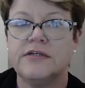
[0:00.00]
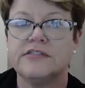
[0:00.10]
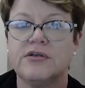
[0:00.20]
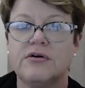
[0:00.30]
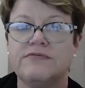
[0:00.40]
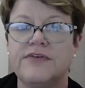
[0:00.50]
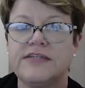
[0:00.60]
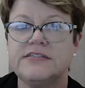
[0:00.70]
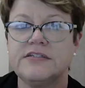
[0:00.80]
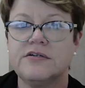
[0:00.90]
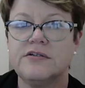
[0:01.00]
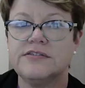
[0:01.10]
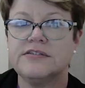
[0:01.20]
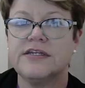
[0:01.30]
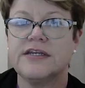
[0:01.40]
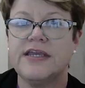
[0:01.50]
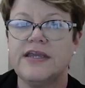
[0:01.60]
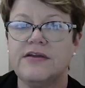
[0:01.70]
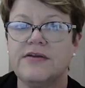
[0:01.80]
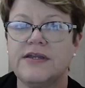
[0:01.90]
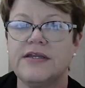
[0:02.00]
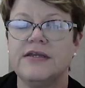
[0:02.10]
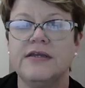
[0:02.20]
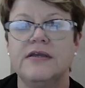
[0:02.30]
So a vesicle is going to carry